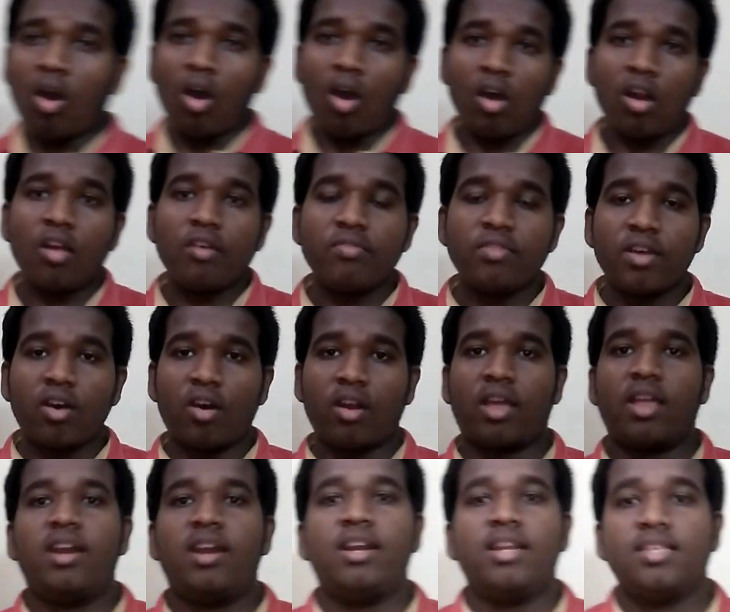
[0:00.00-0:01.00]
all of the
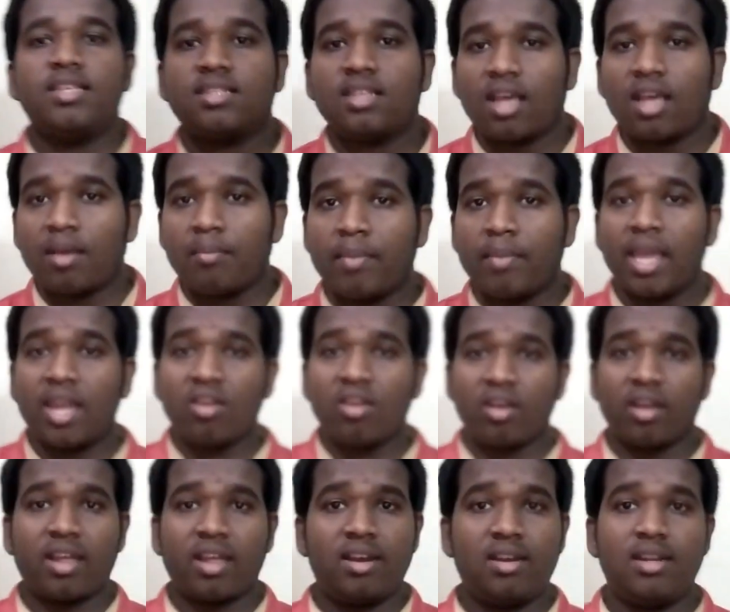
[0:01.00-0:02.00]
organelles, main
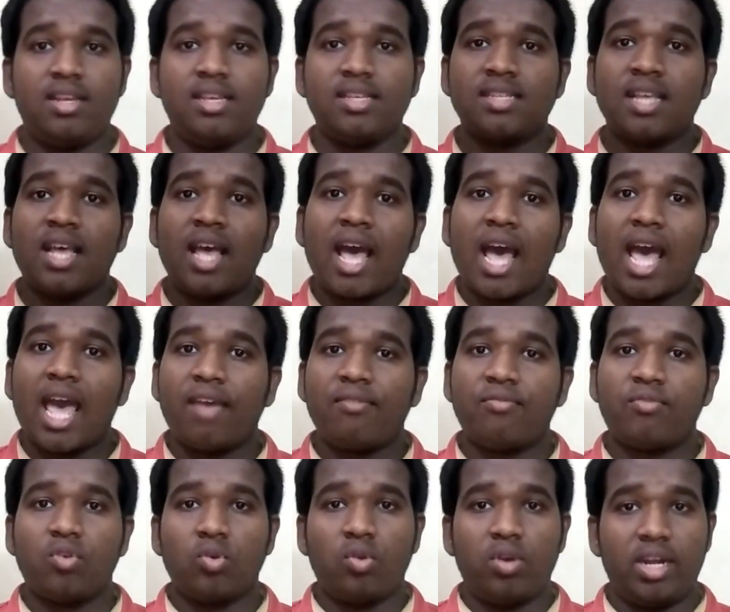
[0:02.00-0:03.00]
organelles, I
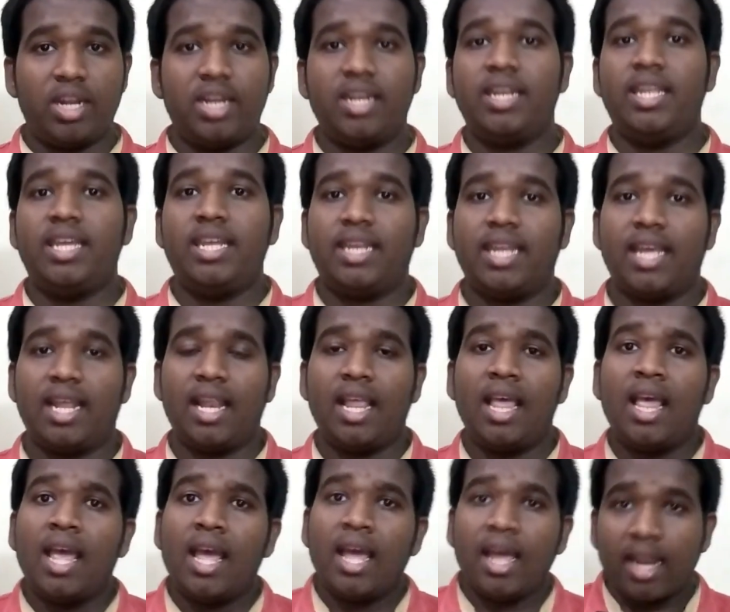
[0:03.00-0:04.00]
have told in detail.
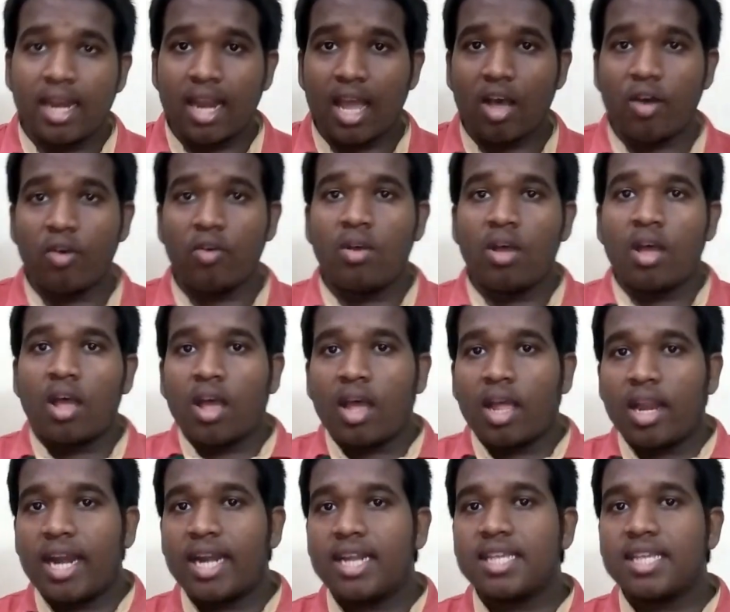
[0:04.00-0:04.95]
Now, let